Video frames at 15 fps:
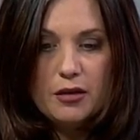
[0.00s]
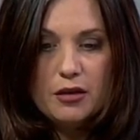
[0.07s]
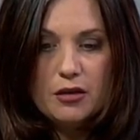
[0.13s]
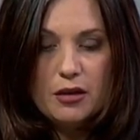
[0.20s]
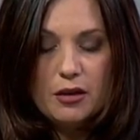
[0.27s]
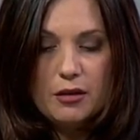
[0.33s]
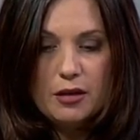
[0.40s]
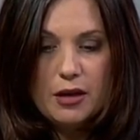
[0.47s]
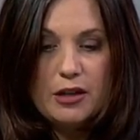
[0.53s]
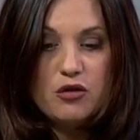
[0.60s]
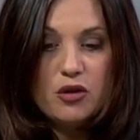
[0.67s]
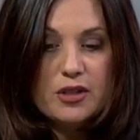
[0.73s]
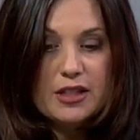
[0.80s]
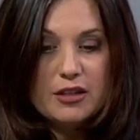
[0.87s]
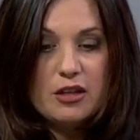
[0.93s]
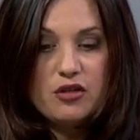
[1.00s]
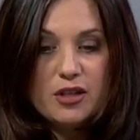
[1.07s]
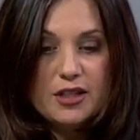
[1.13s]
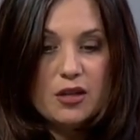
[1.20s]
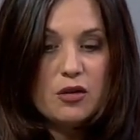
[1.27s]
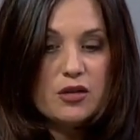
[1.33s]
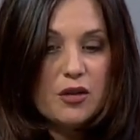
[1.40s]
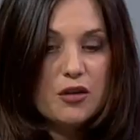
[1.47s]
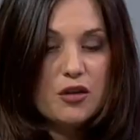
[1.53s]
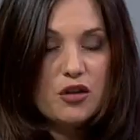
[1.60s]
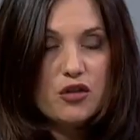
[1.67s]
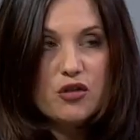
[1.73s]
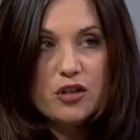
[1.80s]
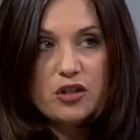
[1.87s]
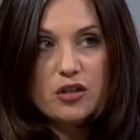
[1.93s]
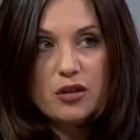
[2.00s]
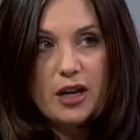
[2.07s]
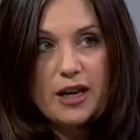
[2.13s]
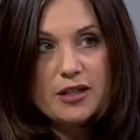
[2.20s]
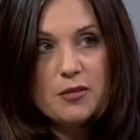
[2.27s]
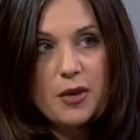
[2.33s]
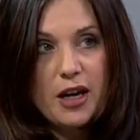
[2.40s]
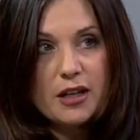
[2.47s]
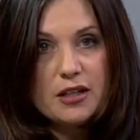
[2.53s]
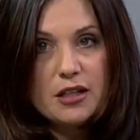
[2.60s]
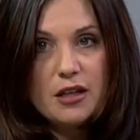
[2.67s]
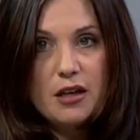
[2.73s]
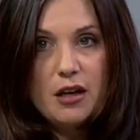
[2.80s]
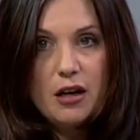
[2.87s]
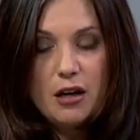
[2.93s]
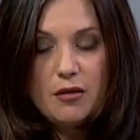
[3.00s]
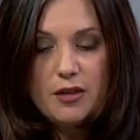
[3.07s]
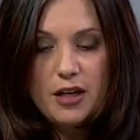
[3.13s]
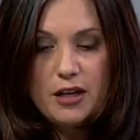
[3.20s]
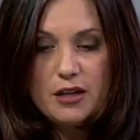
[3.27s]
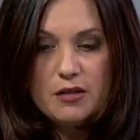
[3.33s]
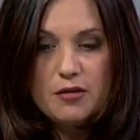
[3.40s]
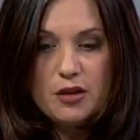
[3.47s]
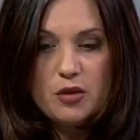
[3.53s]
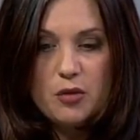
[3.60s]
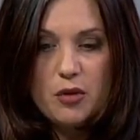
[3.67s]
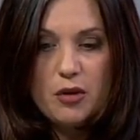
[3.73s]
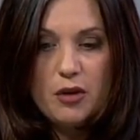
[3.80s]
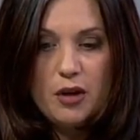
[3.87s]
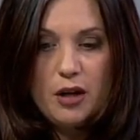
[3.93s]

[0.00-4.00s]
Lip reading: and addressing also the nutritional aspect of that individual.